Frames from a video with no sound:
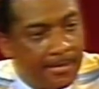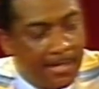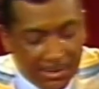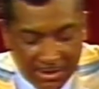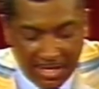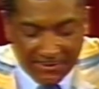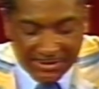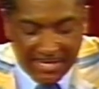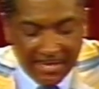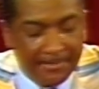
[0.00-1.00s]
Here's another
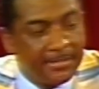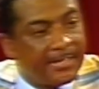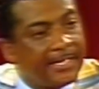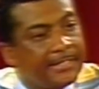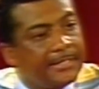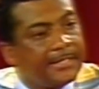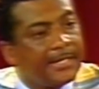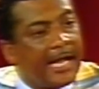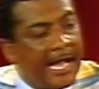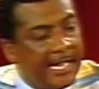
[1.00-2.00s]
statement that
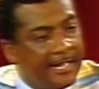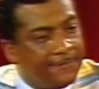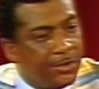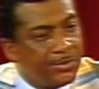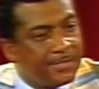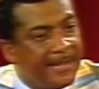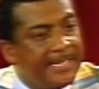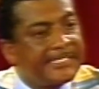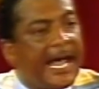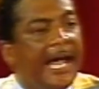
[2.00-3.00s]
I have used
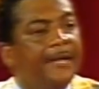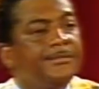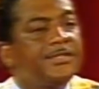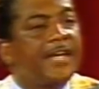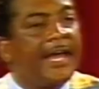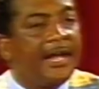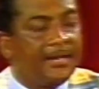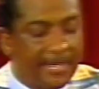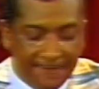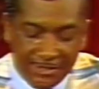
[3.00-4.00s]
many times, and
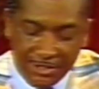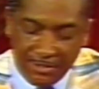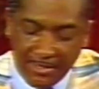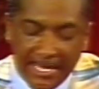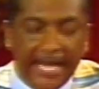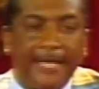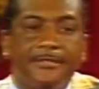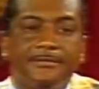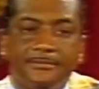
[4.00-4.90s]
I'll give it to you again.